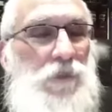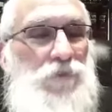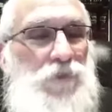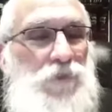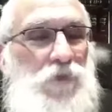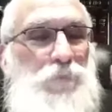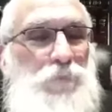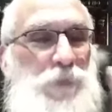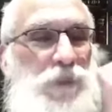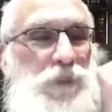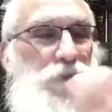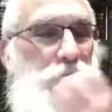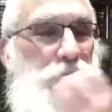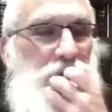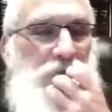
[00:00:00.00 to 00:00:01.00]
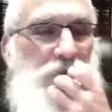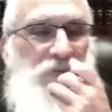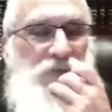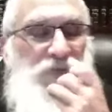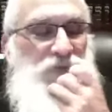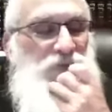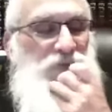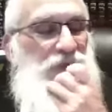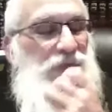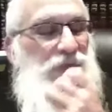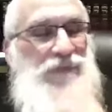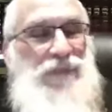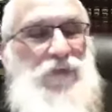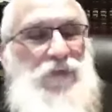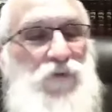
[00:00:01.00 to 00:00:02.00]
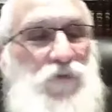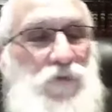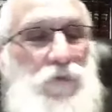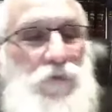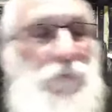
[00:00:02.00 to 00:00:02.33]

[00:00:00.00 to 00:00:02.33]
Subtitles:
Just picture it like this. There's